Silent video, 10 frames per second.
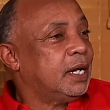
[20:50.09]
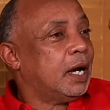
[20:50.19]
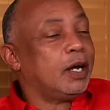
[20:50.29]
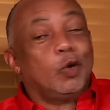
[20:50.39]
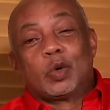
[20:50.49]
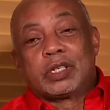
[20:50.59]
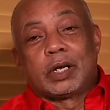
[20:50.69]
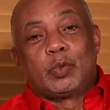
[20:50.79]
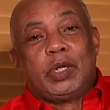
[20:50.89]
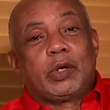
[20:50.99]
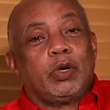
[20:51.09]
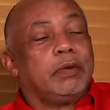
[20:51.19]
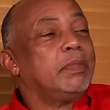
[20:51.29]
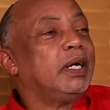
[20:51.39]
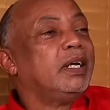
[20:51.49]
and looked at the
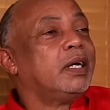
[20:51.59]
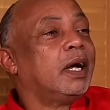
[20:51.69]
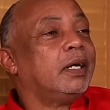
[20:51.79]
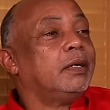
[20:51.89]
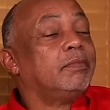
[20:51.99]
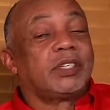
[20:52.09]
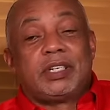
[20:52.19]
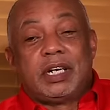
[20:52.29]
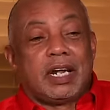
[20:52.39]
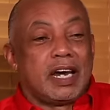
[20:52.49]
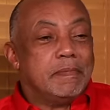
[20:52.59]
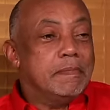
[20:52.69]
equipment, and him stayed and he